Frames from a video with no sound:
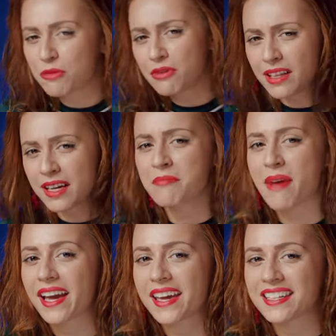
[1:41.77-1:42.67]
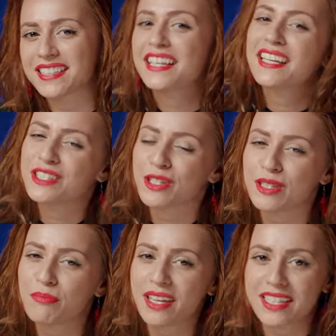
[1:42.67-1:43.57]
We'll come back at it in
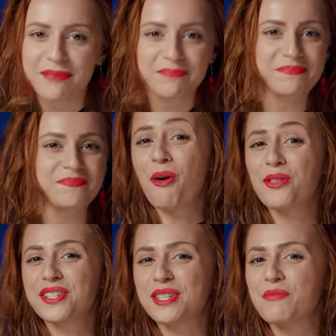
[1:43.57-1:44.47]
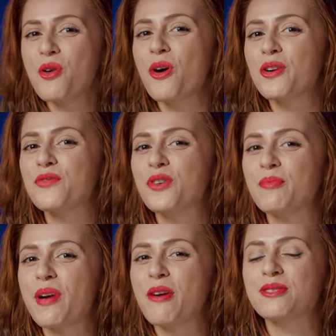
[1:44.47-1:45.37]
just a bit. All this and more for
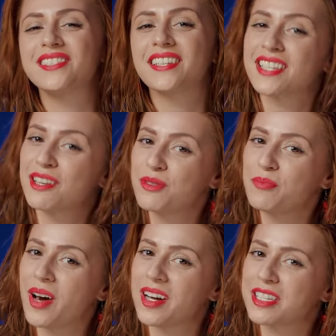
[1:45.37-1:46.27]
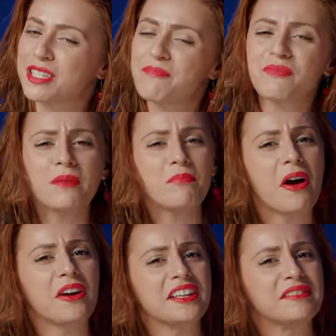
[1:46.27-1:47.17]
about 600 bucks. A
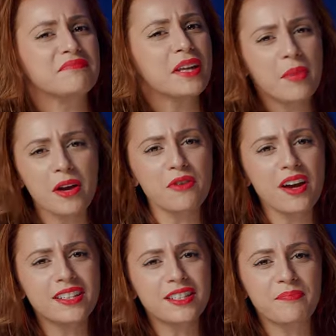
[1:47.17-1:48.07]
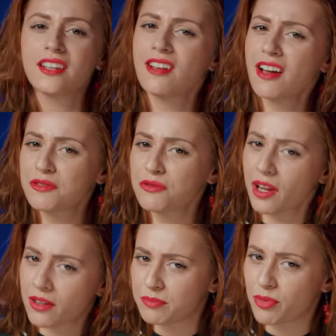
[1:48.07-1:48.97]
bargain, am I right? Not
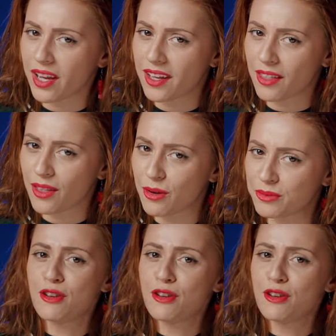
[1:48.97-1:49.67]
record-breaking though.